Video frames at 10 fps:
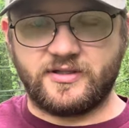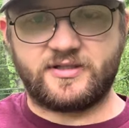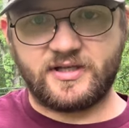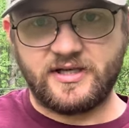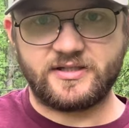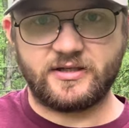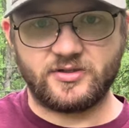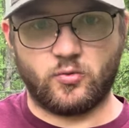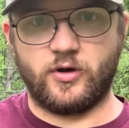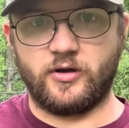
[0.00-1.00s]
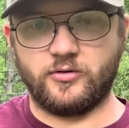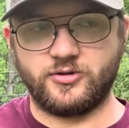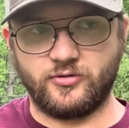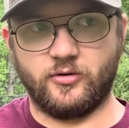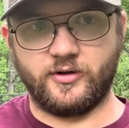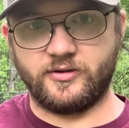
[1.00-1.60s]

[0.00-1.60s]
season as well to growing